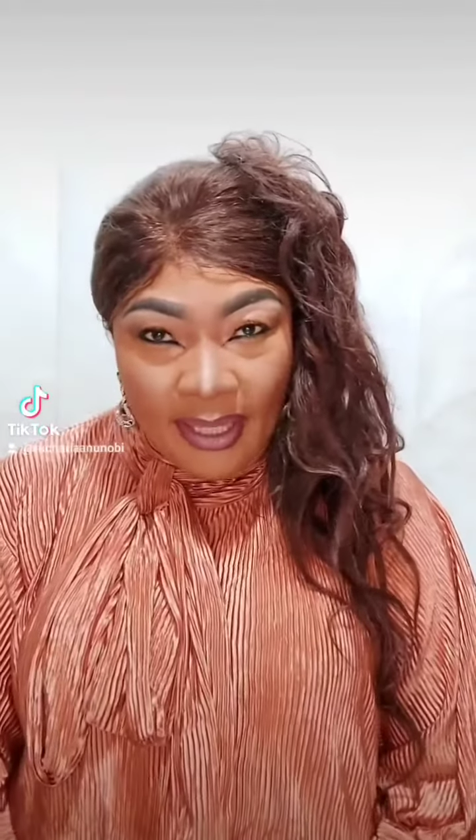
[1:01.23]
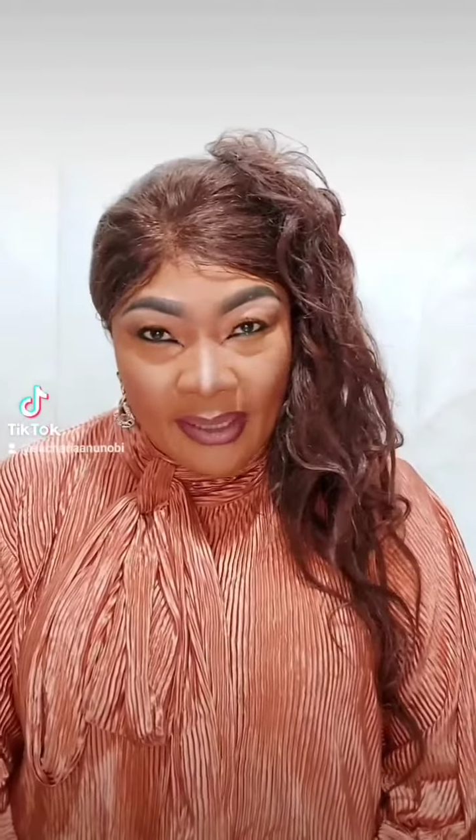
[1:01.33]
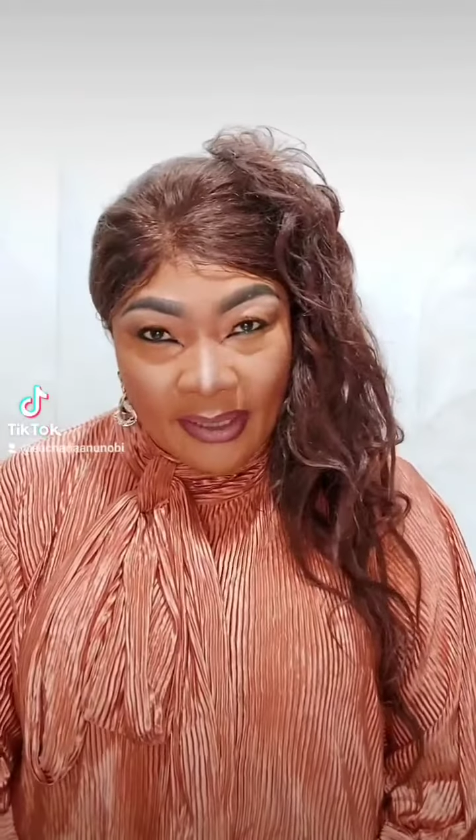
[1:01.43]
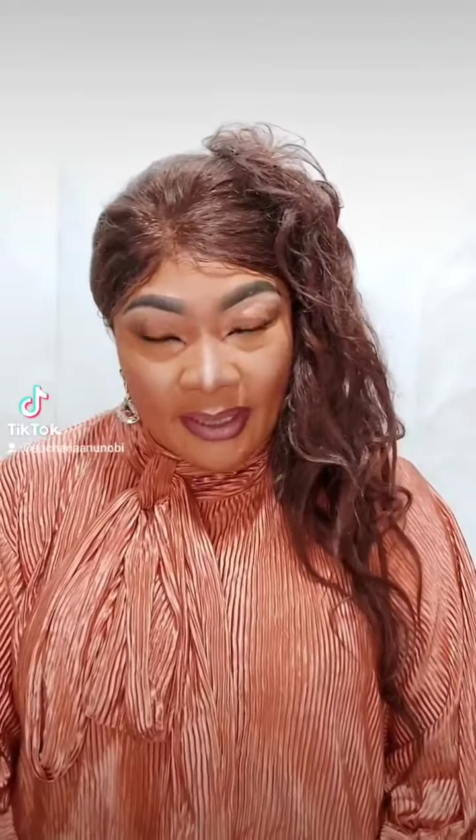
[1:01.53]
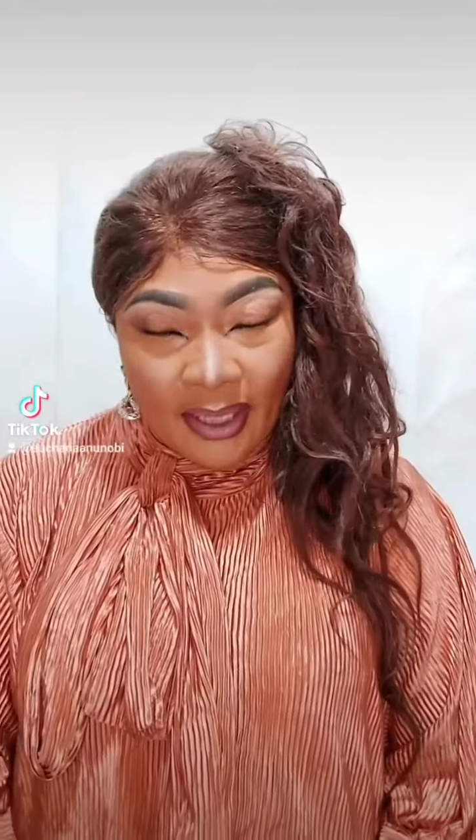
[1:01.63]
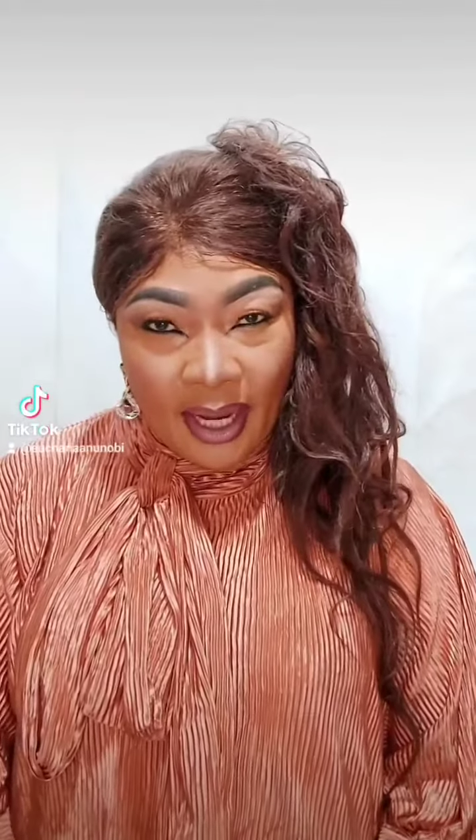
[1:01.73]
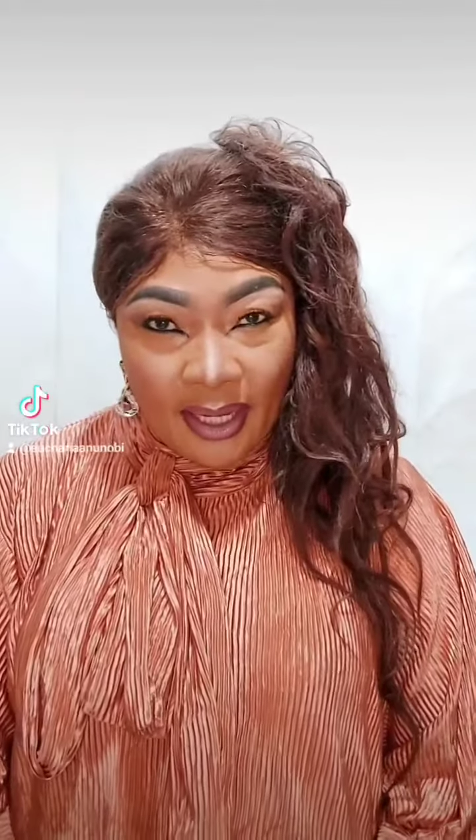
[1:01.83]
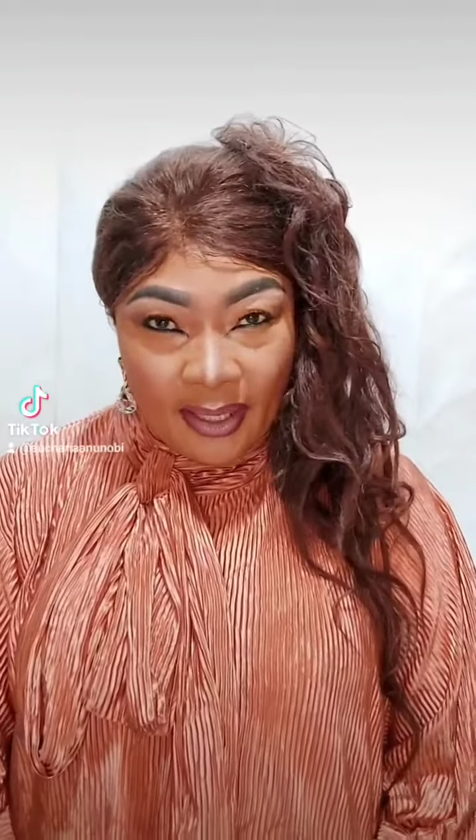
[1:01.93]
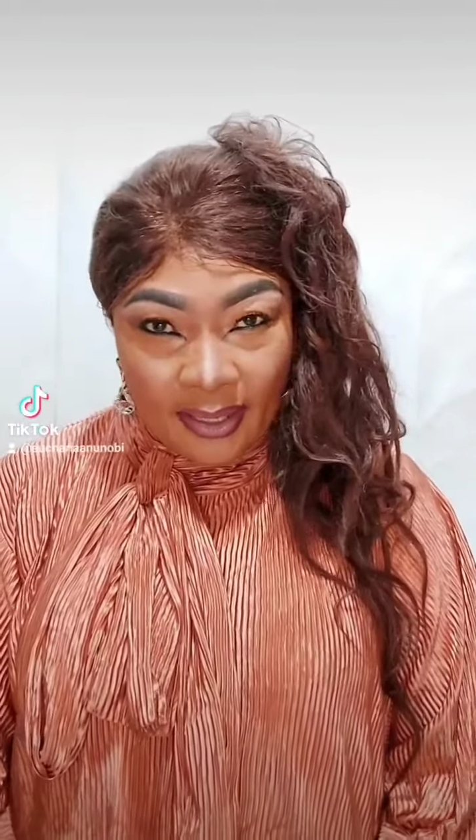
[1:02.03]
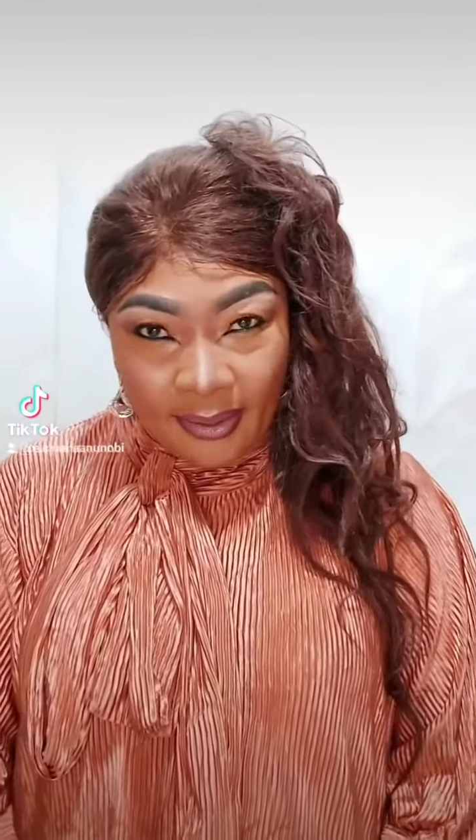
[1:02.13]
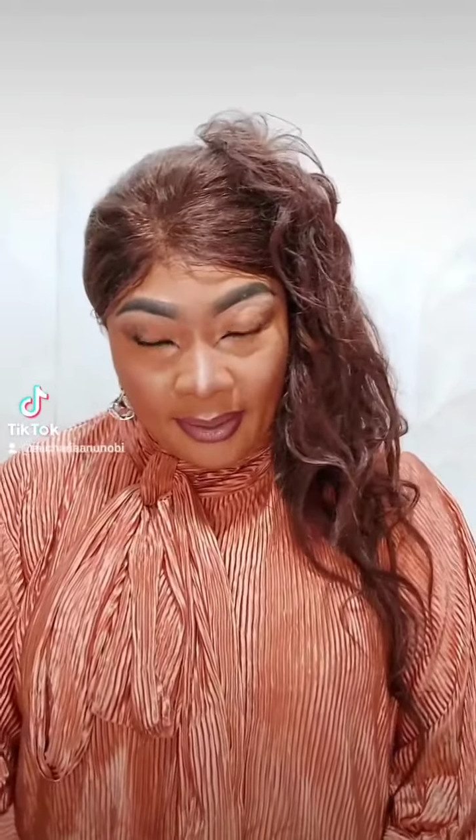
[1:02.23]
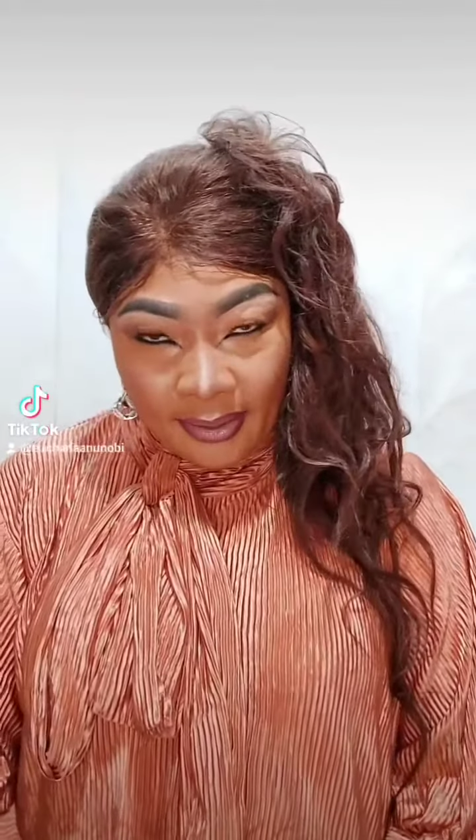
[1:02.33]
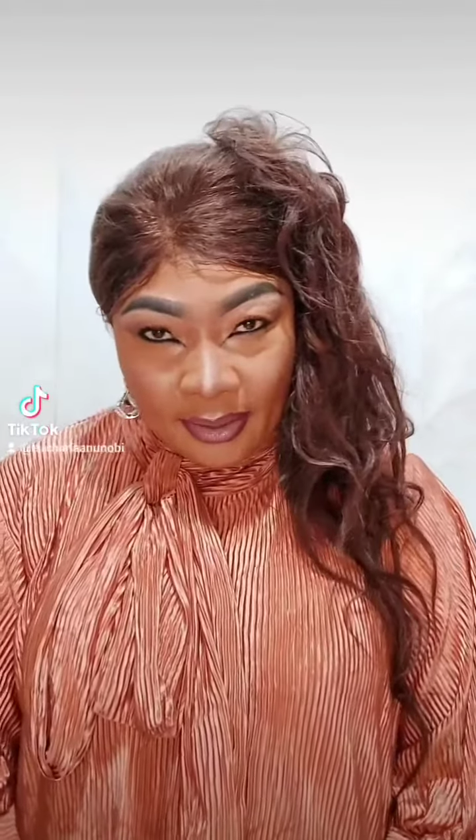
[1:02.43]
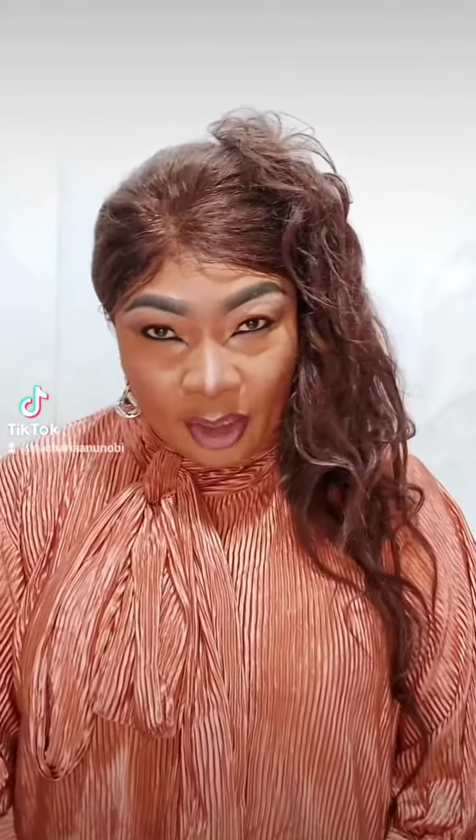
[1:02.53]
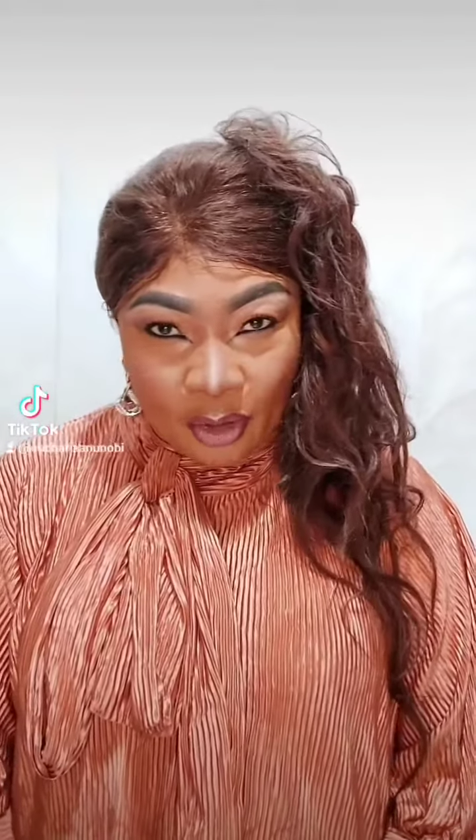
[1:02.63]
intended
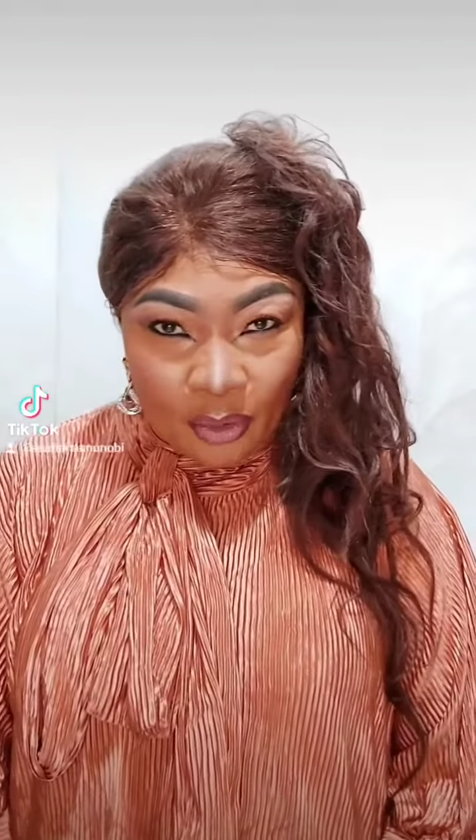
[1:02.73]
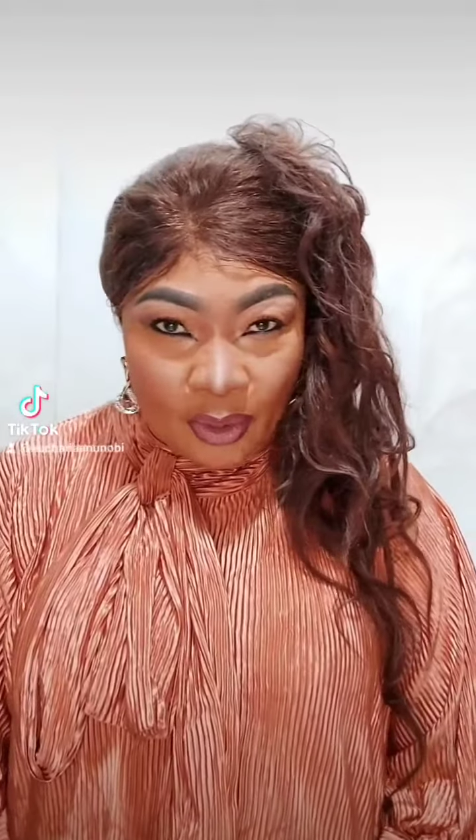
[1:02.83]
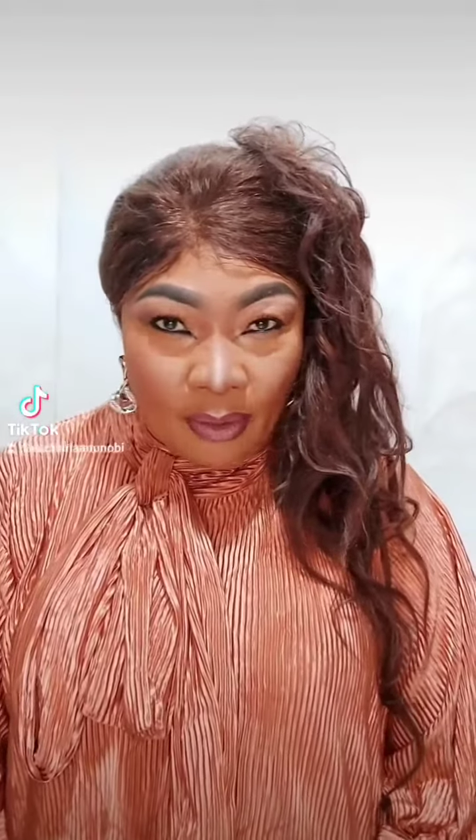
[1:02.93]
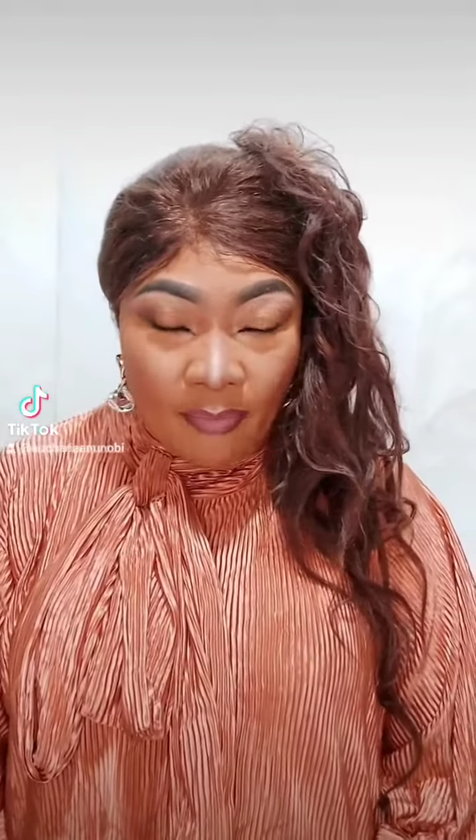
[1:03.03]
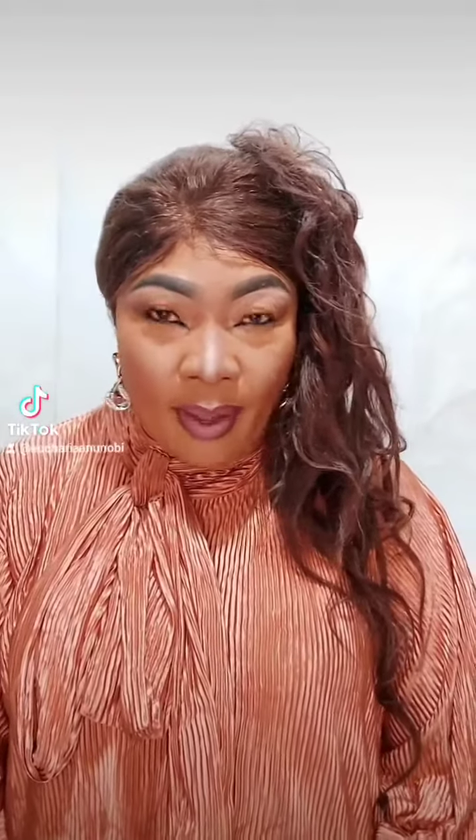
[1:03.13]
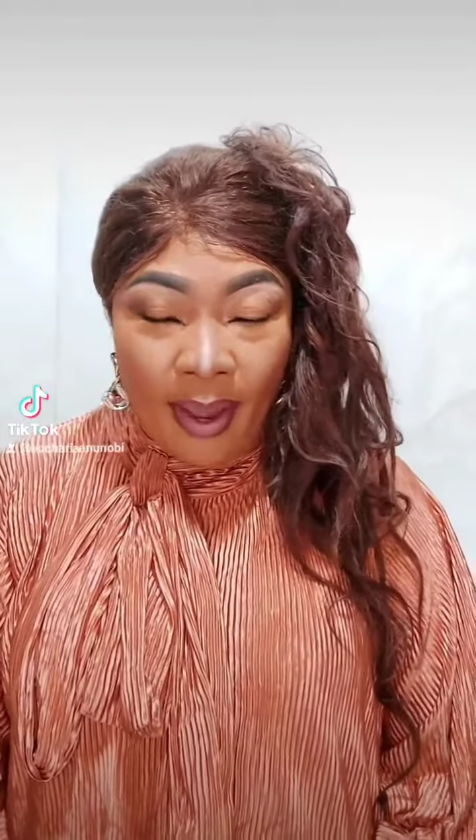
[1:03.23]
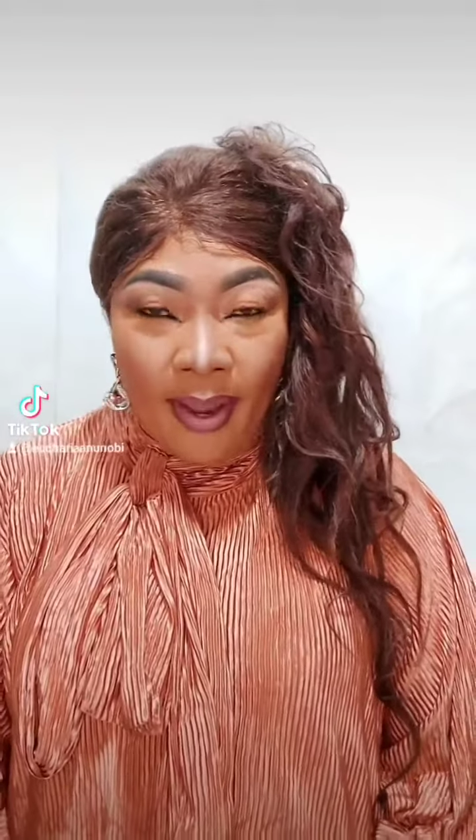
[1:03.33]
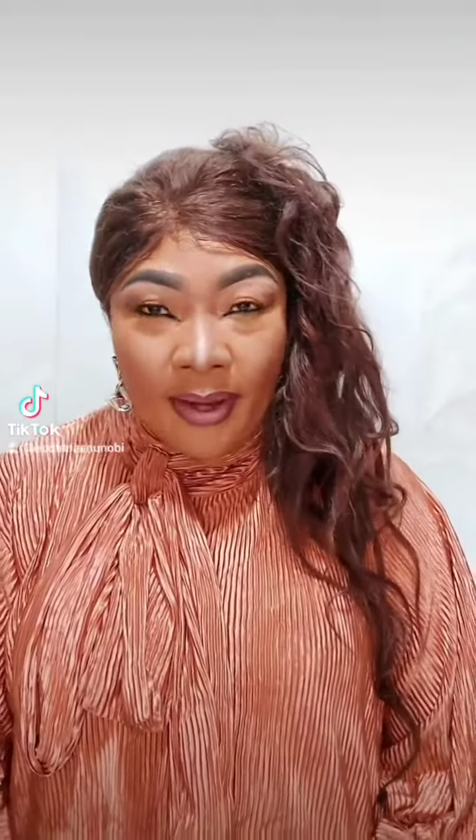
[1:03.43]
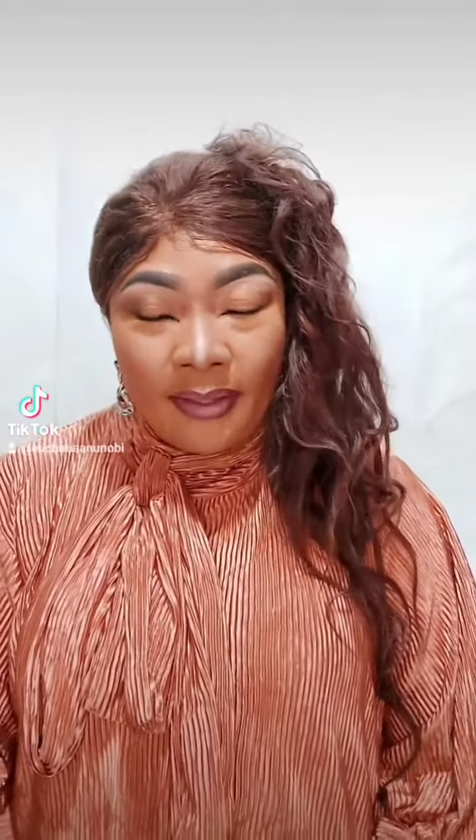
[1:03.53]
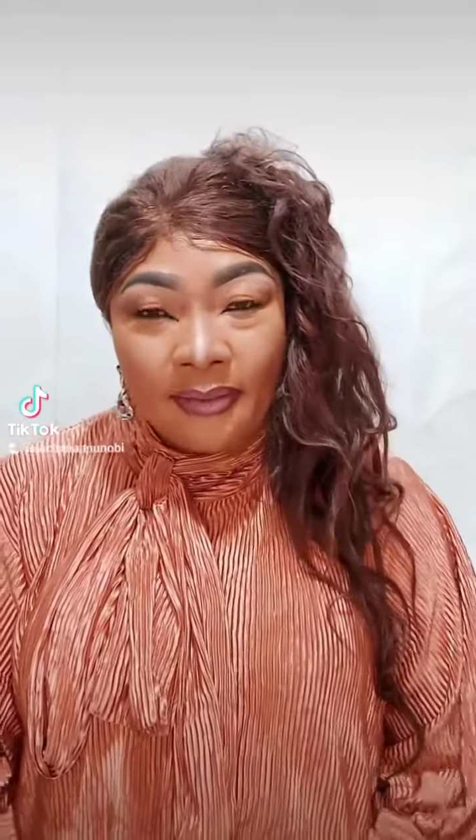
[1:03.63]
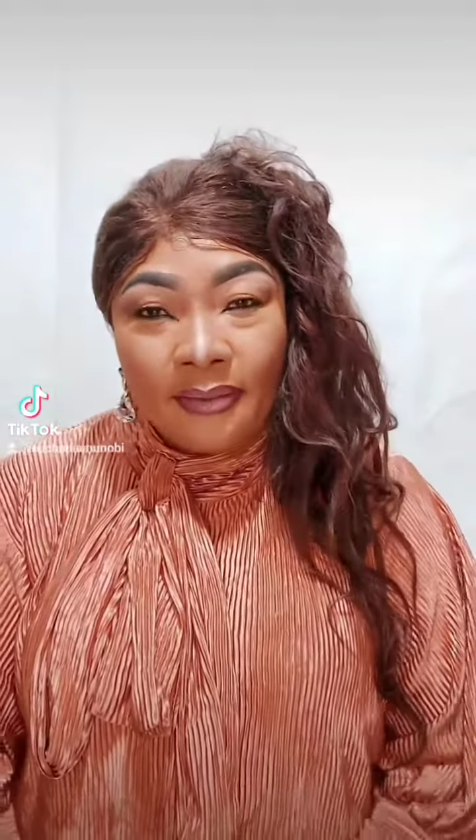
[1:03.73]
is good in bed?